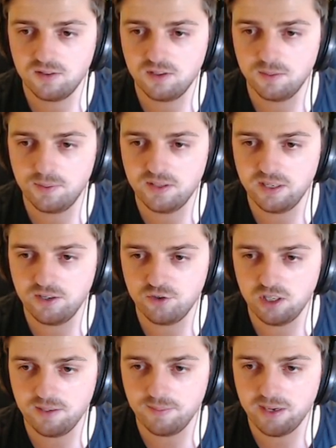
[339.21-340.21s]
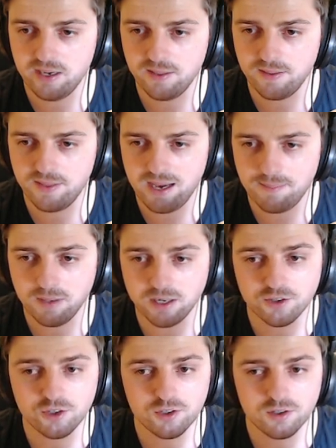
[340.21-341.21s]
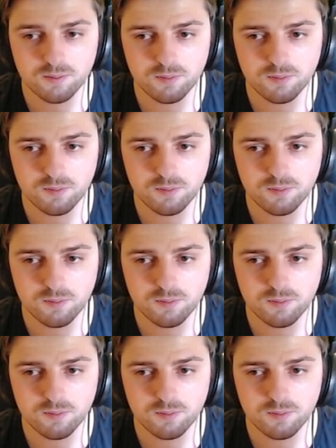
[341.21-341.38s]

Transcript: to potentially make that much.